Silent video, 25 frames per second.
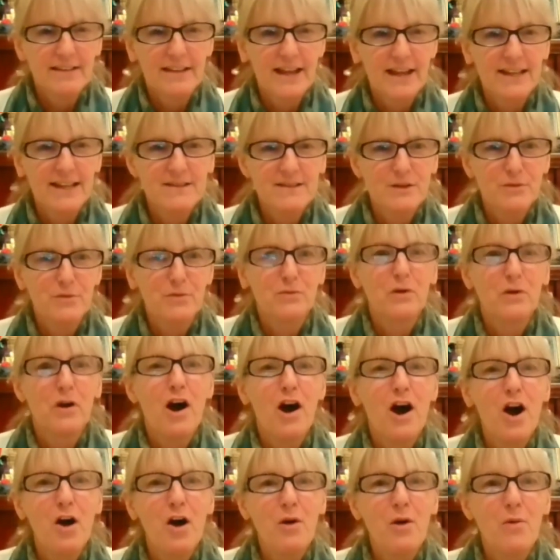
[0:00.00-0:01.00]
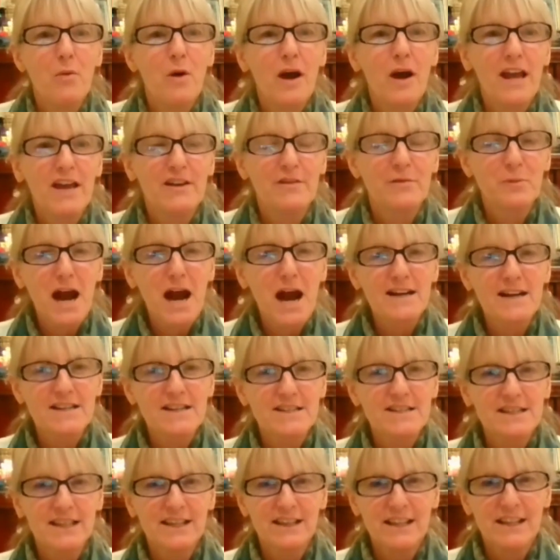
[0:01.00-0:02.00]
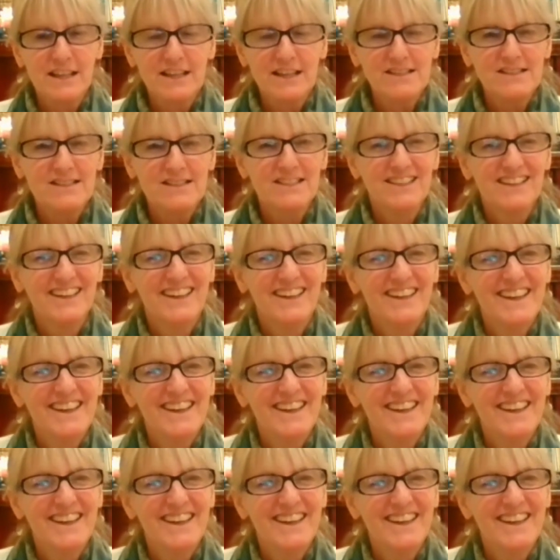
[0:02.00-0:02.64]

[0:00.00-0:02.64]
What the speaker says: That's a wrong way of practicing this.